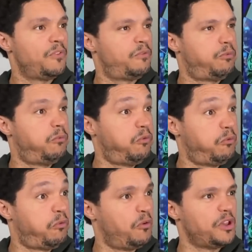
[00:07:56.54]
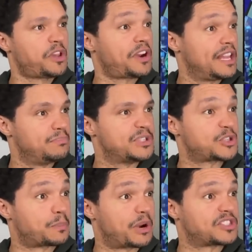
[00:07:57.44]
feel great,
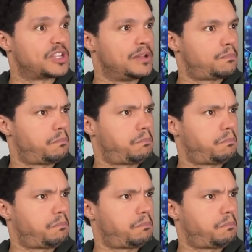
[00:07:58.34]
Mr. President.